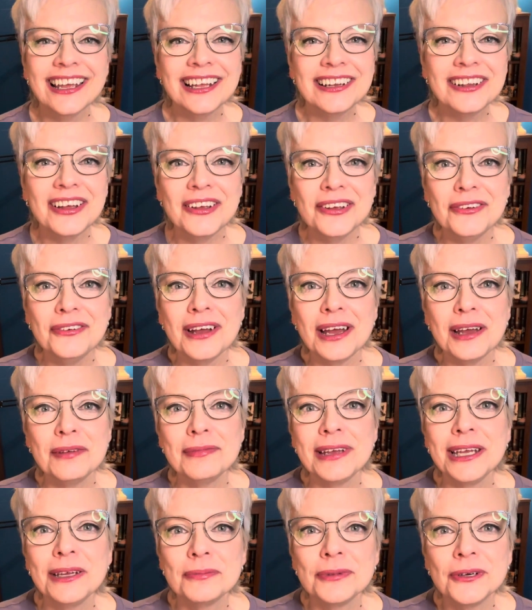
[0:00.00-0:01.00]
Hello, I'm
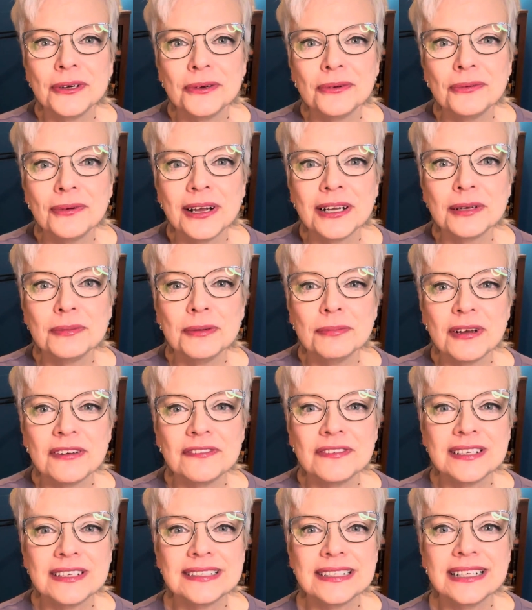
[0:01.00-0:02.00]
Amber. Welcome to my
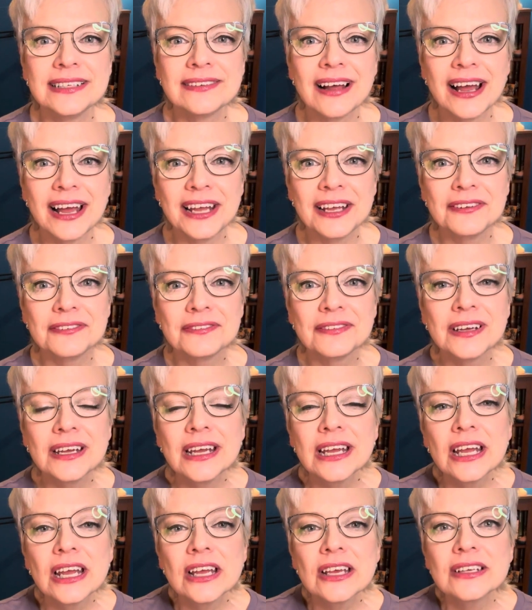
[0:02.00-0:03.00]
fuzzy life.
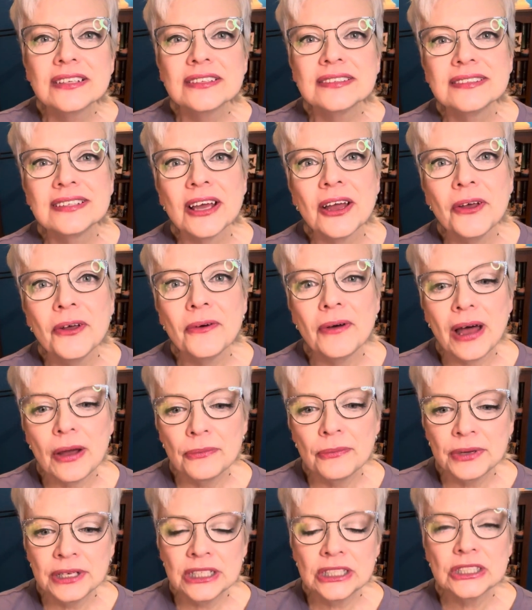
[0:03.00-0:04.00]
So I
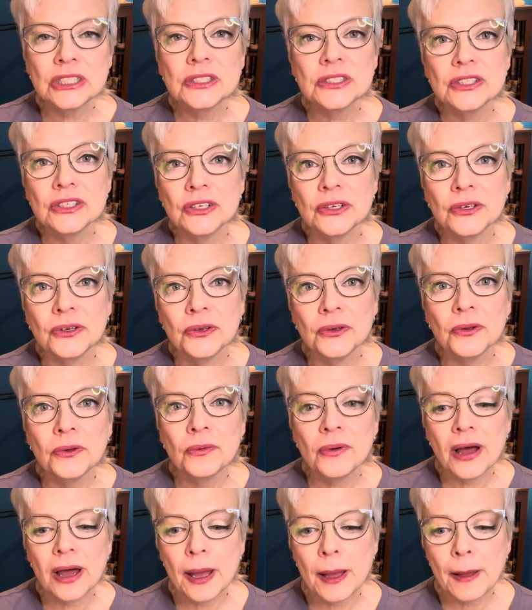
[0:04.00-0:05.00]
wanted to
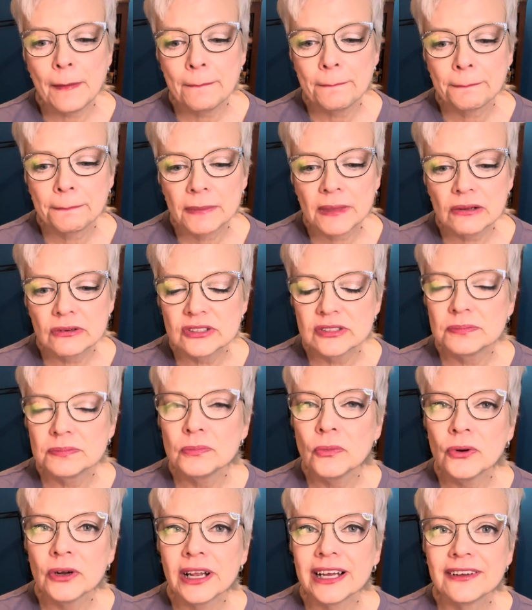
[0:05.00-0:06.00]
do it's
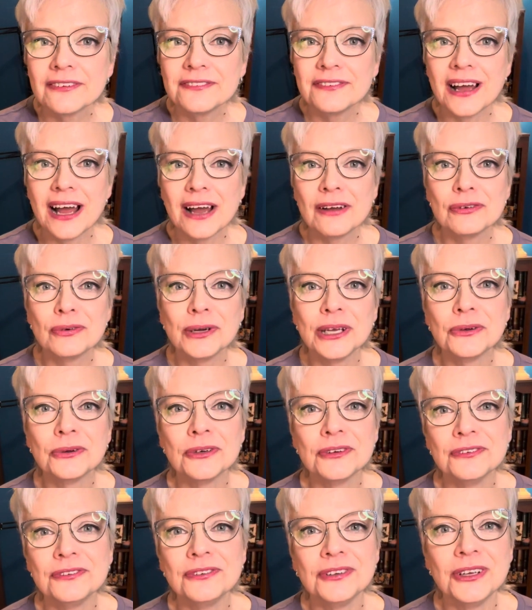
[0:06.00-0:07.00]
more like a 5 week
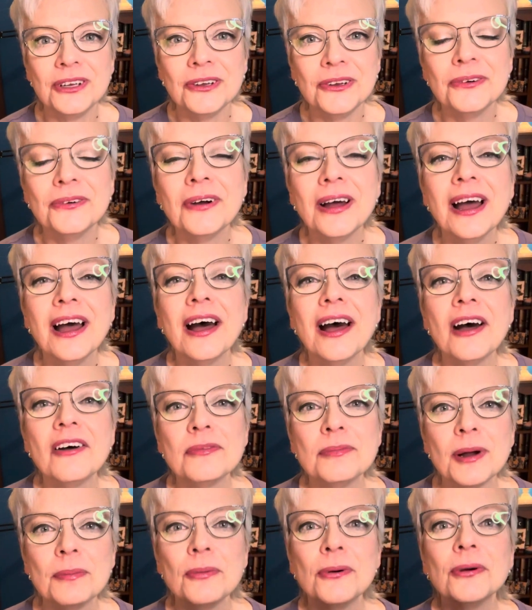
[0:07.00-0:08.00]
review of
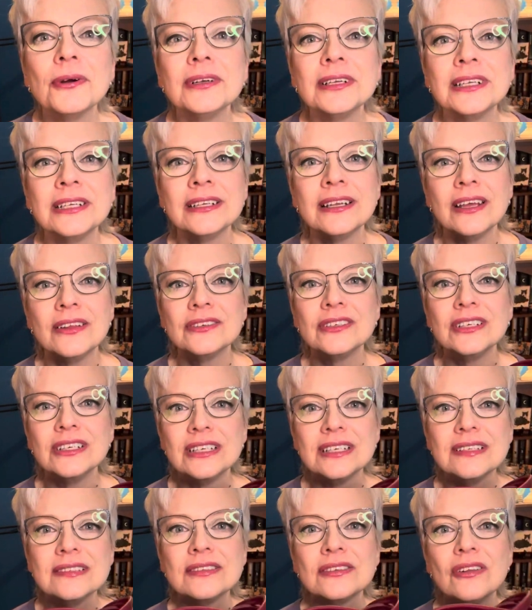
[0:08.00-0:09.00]
my Portland Leather
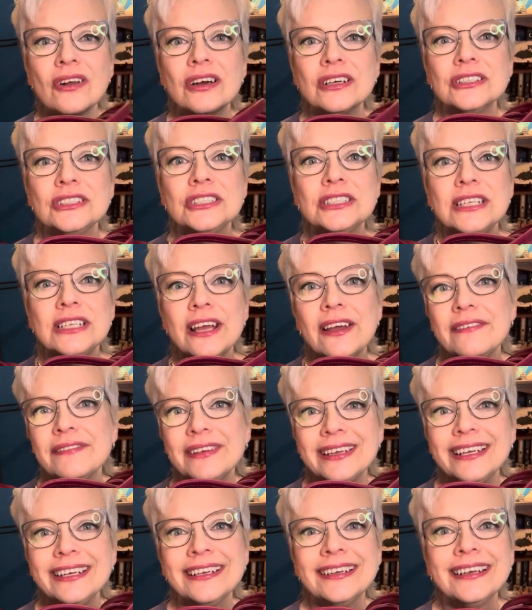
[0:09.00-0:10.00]
Goods large
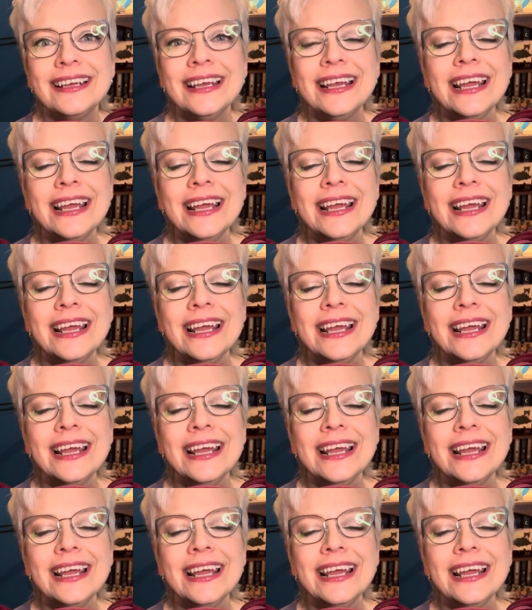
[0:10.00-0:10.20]
Devon